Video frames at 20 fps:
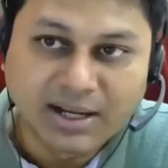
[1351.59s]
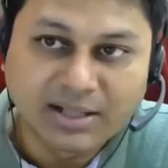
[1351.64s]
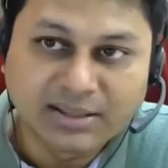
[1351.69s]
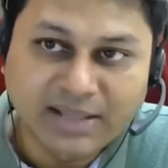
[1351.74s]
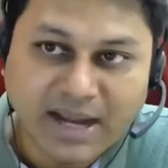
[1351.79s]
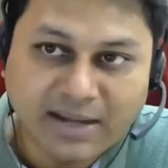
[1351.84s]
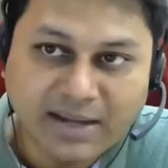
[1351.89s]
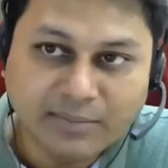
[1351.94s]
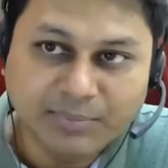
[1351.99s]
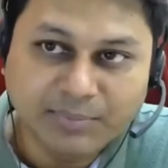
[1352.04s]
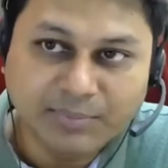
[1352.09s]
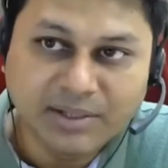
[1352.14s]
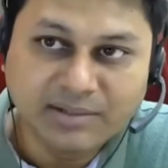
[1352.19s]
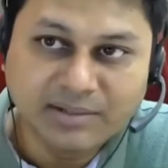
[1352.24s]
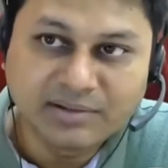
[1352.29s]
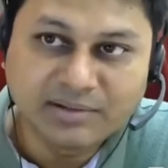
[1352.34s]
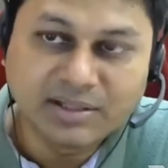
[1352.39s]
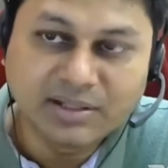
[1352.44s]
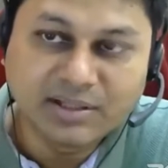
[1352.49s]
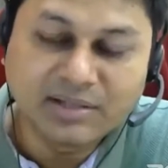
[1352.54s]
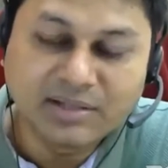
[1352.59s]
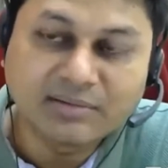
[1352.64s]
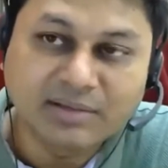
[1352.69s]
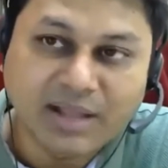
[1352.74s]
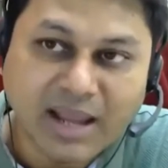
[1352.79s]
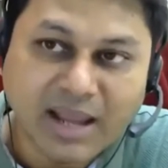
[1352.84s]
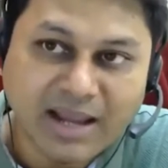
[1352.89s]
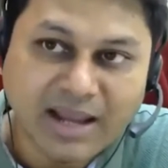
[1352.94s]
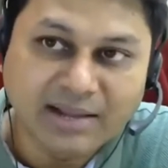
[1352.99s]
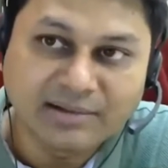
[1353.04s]
and that means
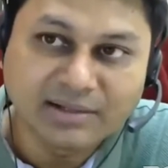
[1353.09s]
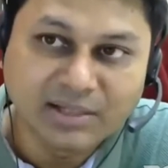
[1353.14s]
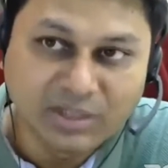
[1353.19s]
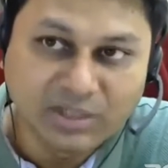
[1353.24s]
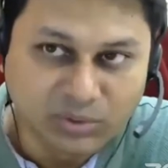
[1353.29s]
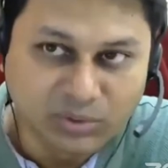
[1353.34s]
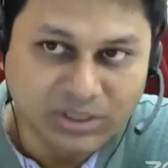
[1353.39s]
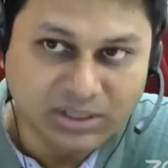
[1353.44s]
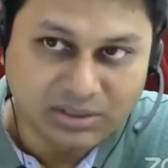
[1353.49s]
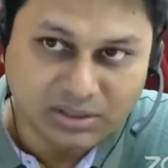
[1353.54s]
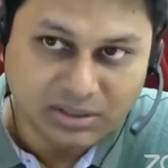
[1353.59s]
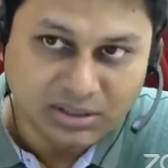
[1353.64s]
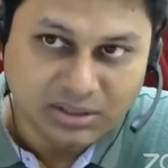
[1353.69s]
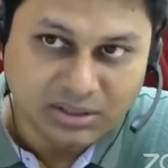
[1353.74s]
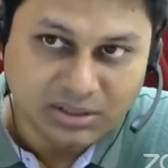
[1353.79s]
this has an unit.